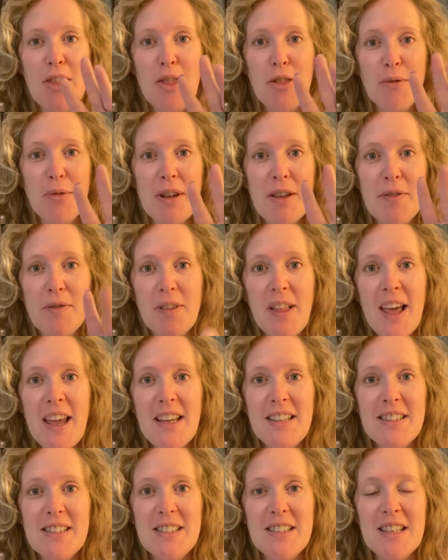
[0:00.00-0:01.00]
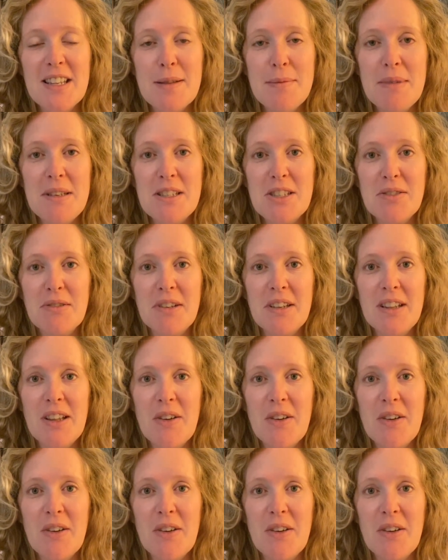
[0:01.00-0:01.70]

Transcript: Three flights to the mystery